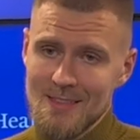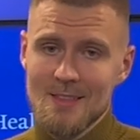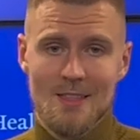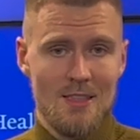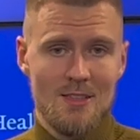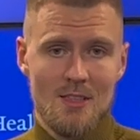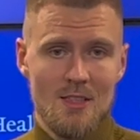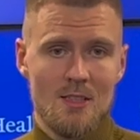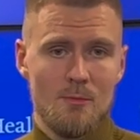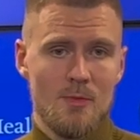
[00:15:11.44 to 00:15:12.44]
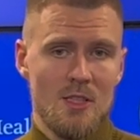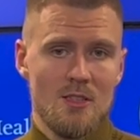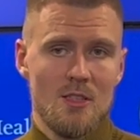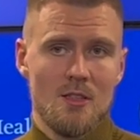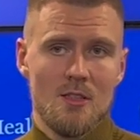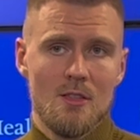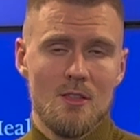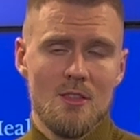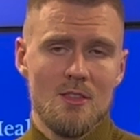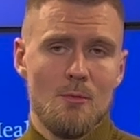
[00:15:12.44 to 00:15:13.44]
he's he's the he's the
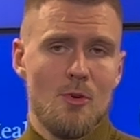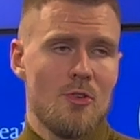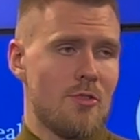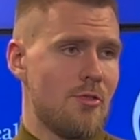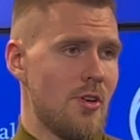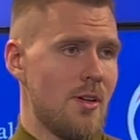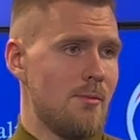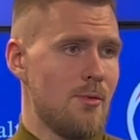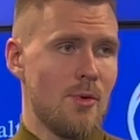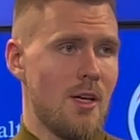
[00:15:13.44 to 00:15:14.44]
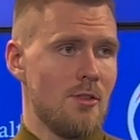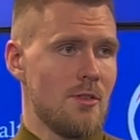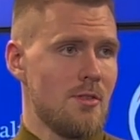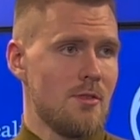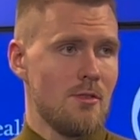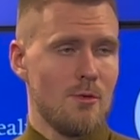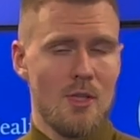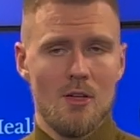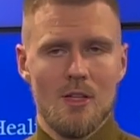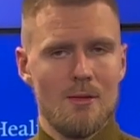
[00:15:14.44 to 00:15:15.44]
he's the motor for that. Without
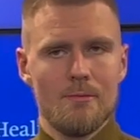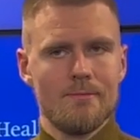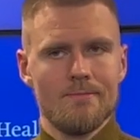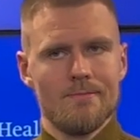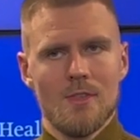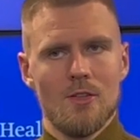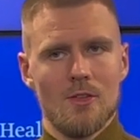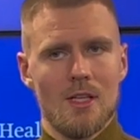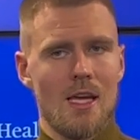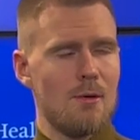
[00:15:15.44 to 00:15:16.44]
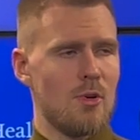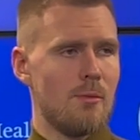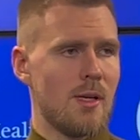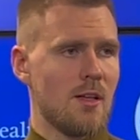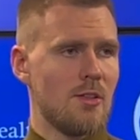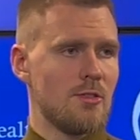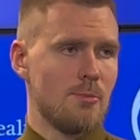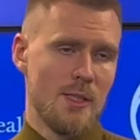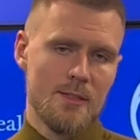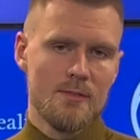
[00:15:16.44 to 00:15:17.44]
without him, you know, that game would have been close,
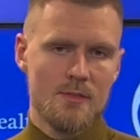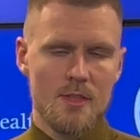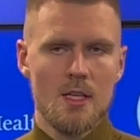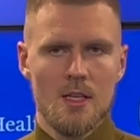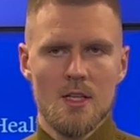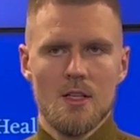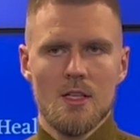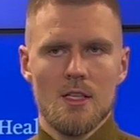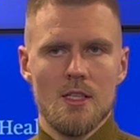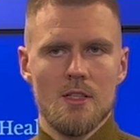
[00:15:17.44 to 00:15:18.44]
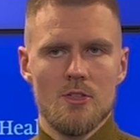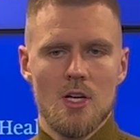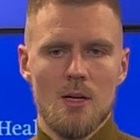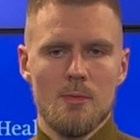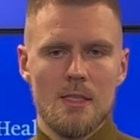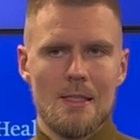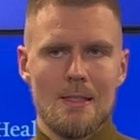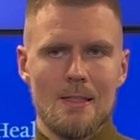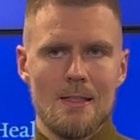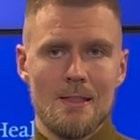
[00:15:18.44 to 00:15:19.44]
but he did the job and,
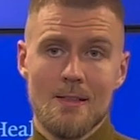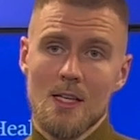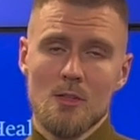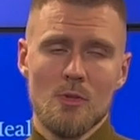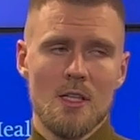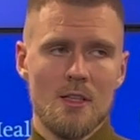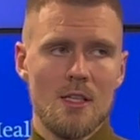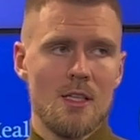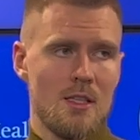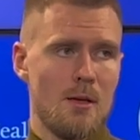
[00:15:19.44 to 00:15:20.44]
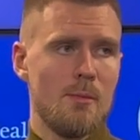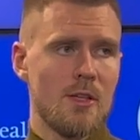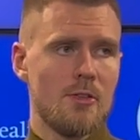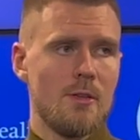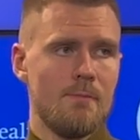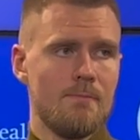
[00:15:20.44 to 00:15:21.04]
and, and got the win at the end, hit that big three.